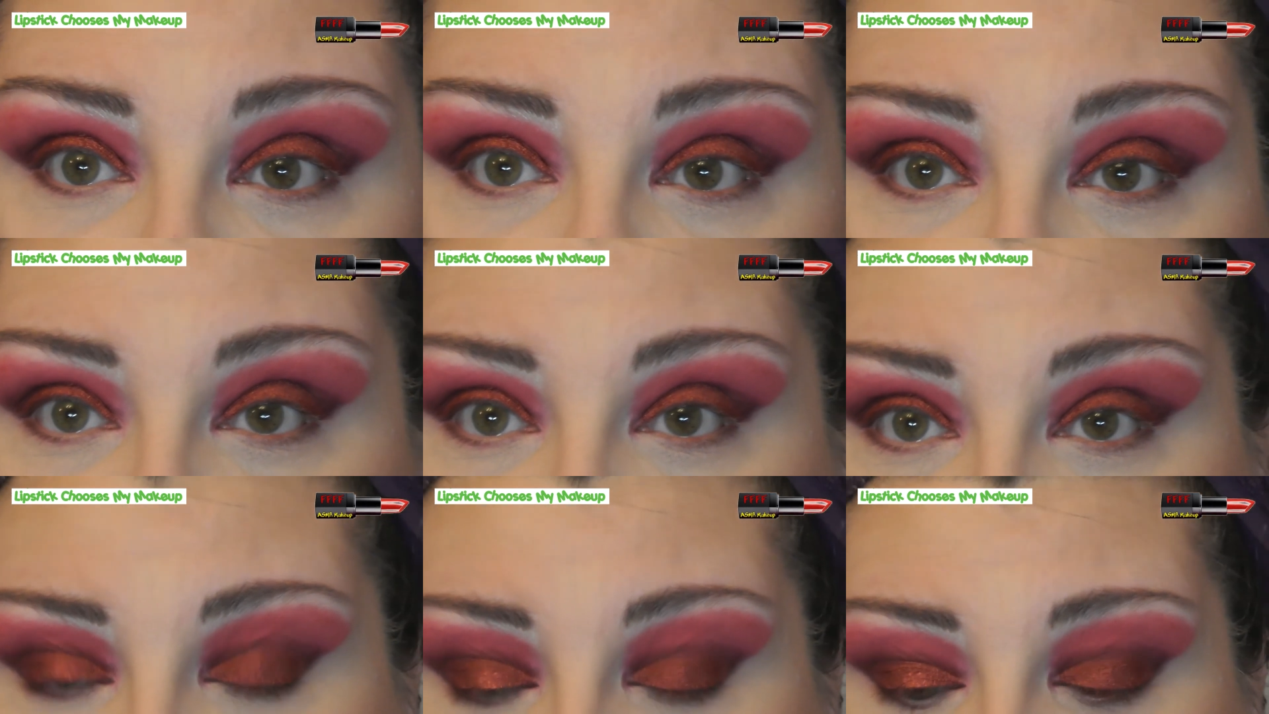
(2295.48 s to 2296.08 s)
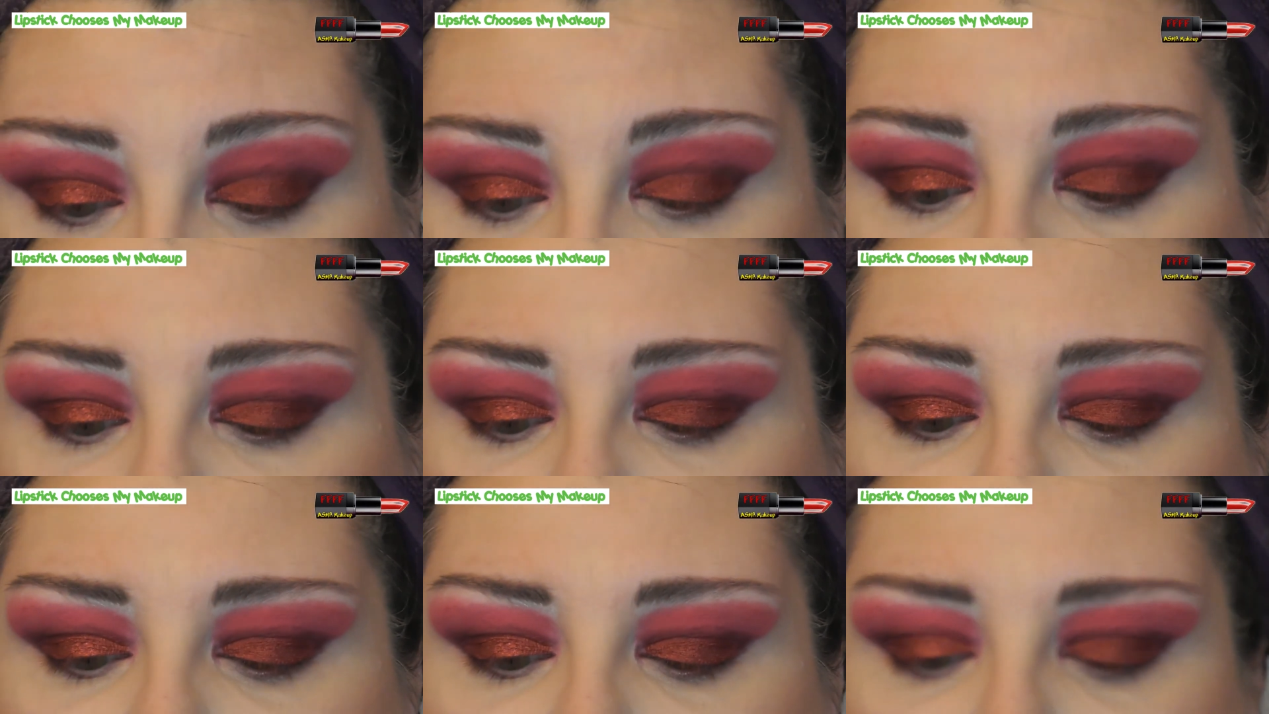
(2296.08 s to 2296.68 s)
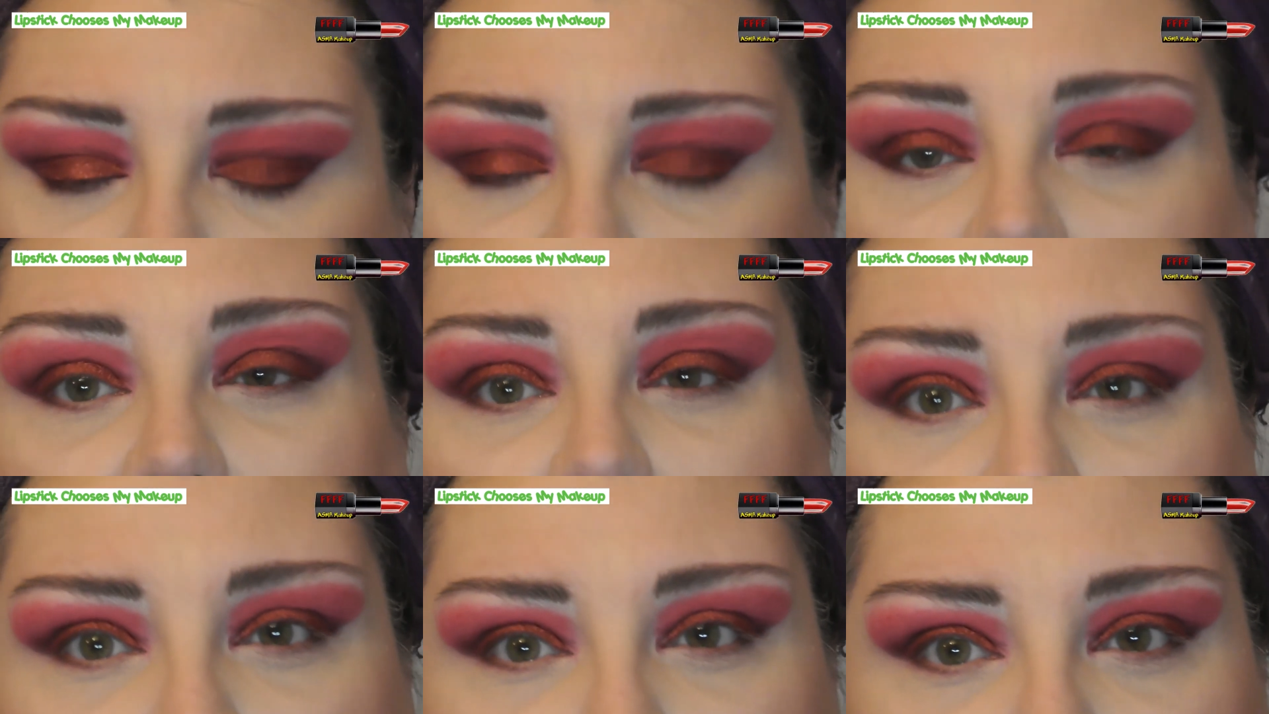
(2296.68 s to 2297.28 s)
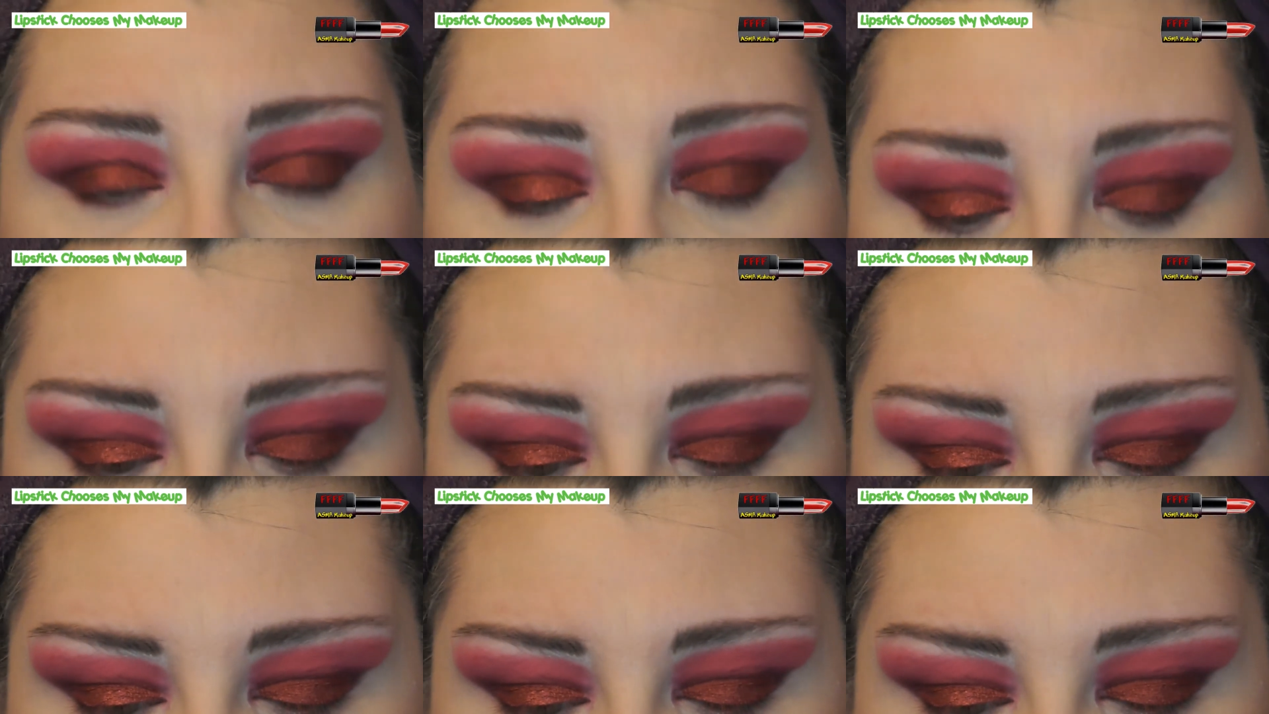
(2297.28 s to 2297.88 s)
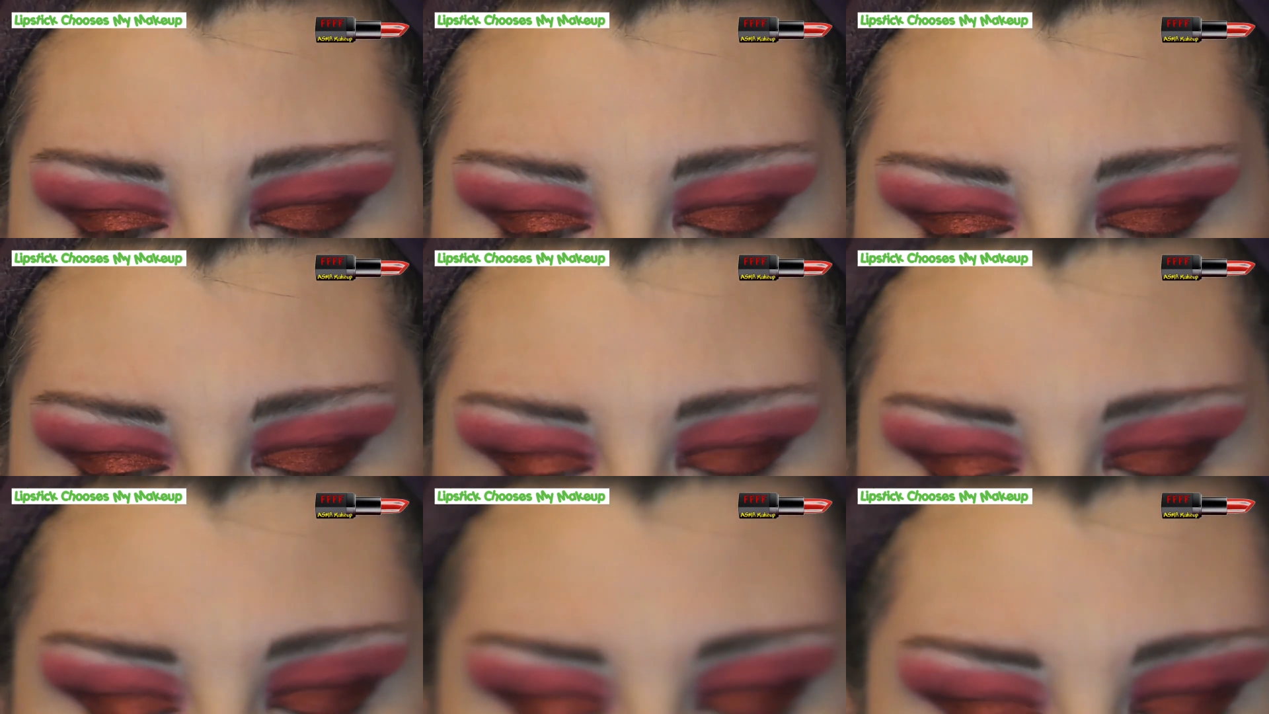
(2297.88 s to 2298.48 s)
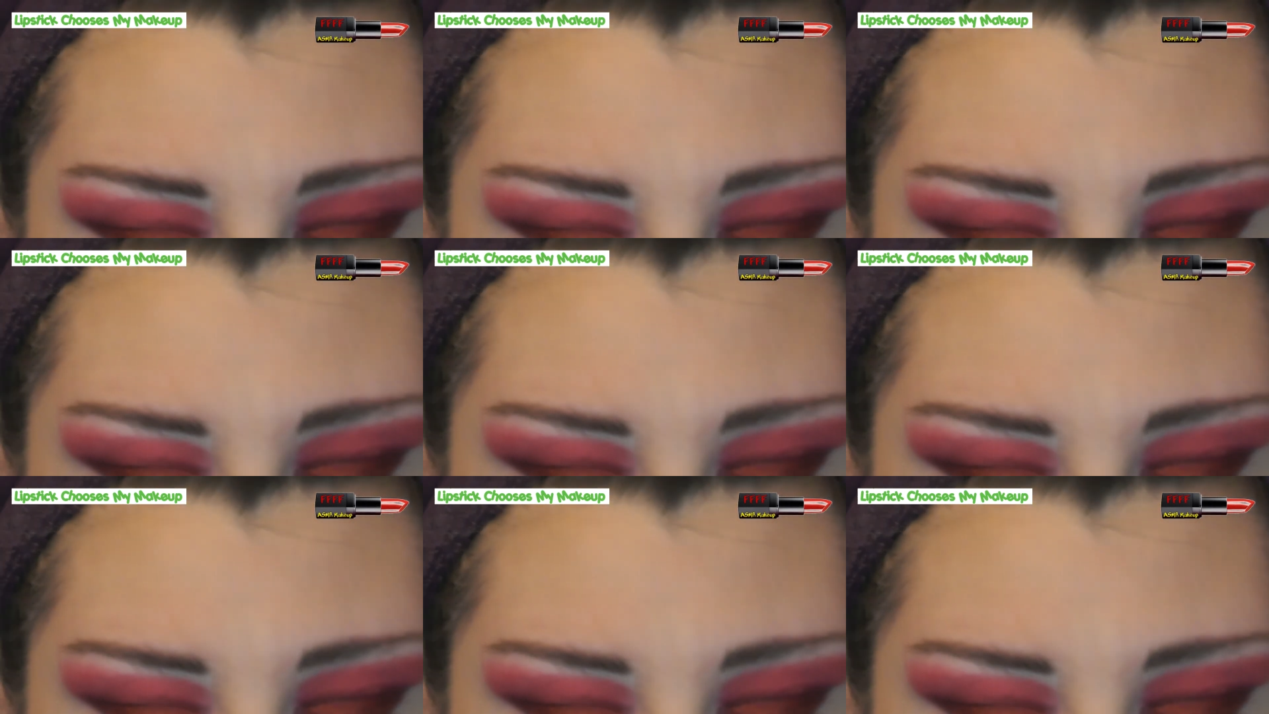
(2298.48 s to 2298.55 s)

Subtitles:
[unreadable: no face in view]